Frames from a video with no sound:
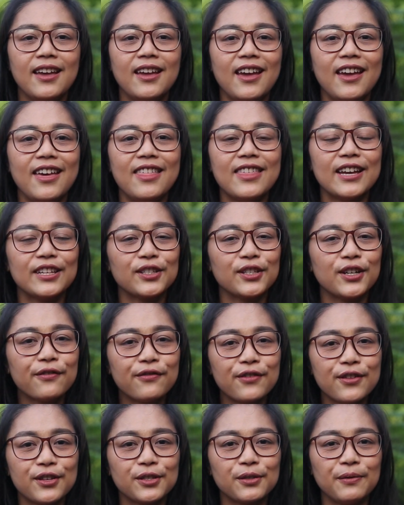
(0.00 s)
And that's all
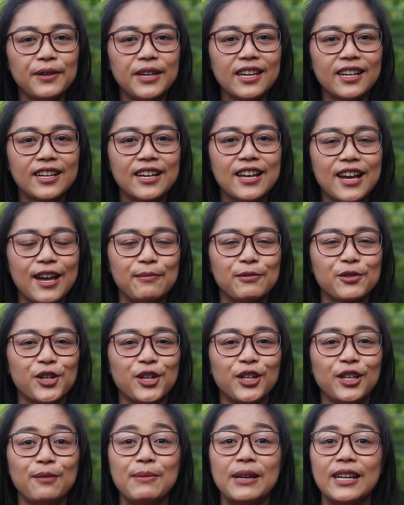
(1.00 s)
for this week. I'm
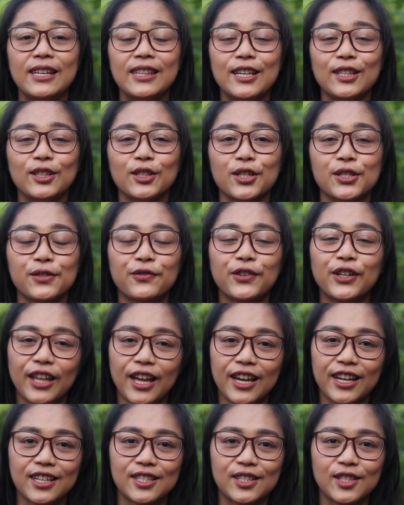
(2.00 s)
Shirley Benedictos for
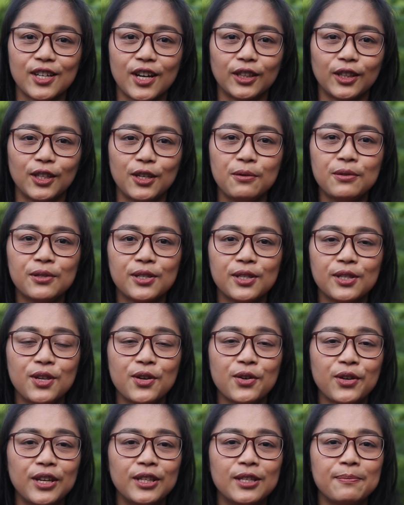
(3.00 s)
LiCAS.news,
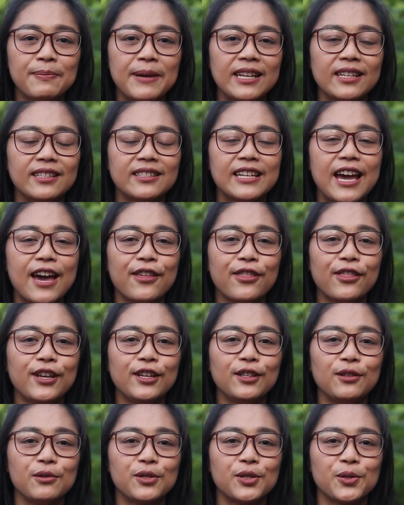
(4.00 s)
your independent Catholic
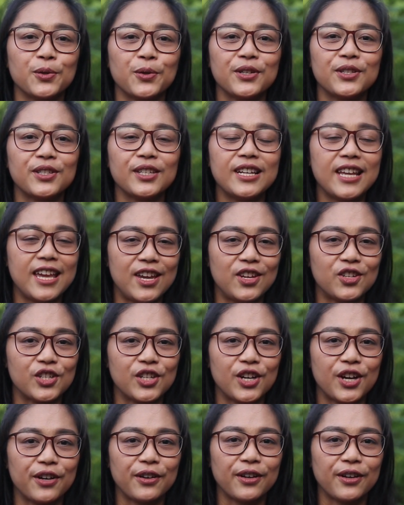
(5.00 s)
news source in Asia.